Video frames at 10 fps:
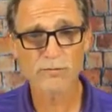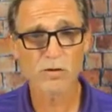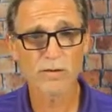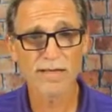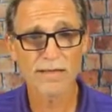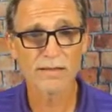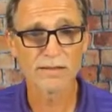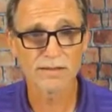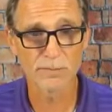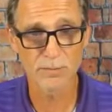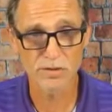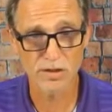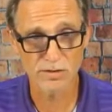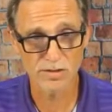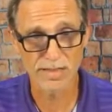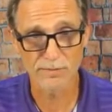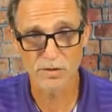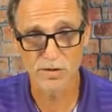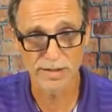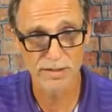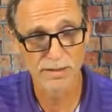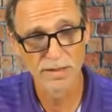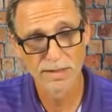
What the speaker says: created a simple start-stop circuit